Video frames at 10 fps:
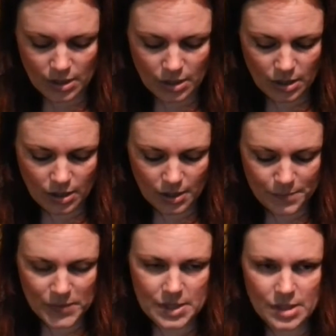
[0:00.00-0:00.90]

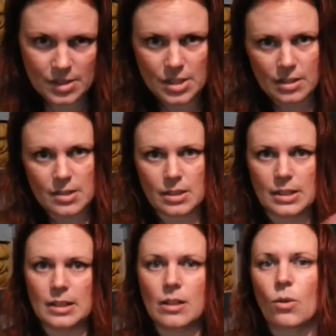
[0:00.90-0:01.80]
this is just a
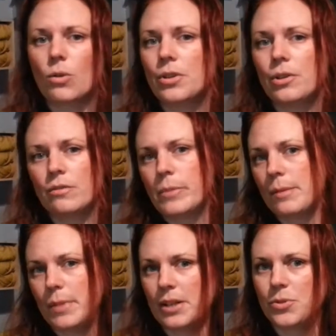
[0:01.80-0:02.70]
little corner of my
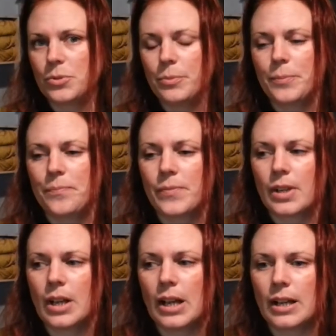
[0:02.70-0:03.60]
bedroom.
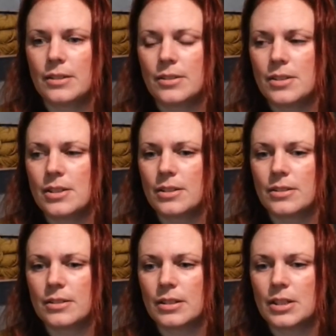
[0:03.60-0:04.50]
And
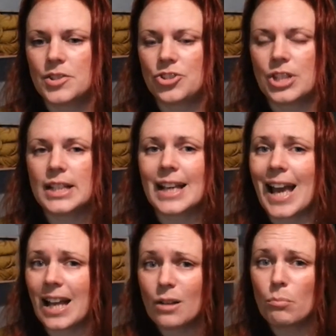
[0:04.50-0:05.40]
she
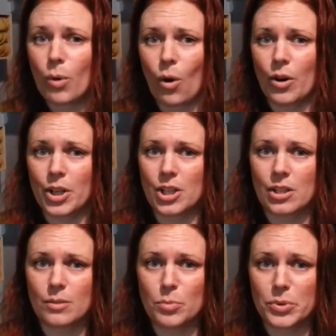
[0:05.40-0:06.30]
can bark
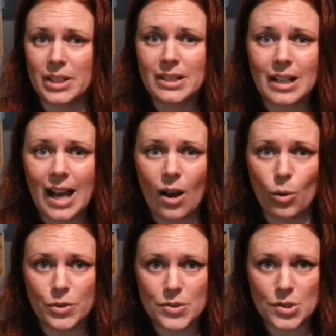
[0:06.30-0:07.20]
pretty
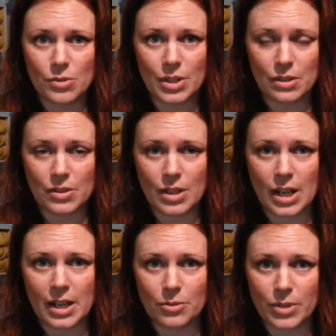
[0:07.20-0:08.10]
loud, so
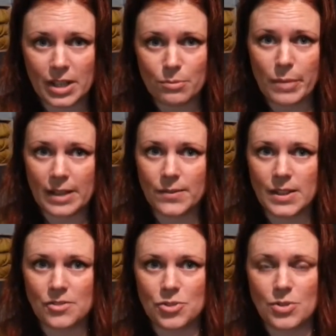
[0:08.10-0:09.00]
I recommend
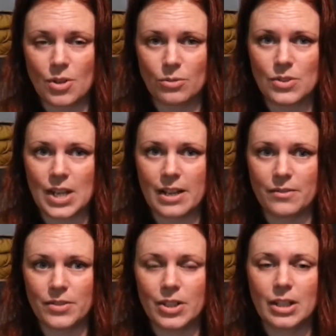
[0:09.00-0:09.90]
that you don't have